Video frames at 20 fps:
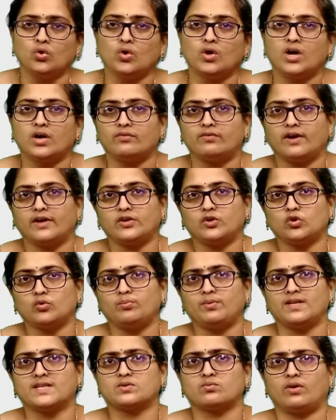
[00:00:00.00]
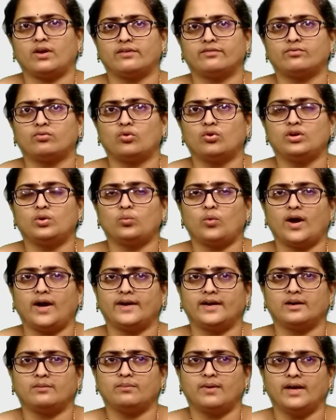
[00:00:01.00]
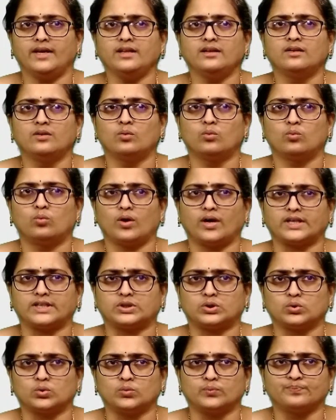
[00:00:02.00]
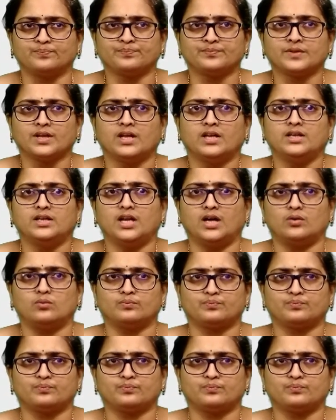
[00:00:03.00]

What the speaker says: Y2 plus Y4 divided by Y2. Now,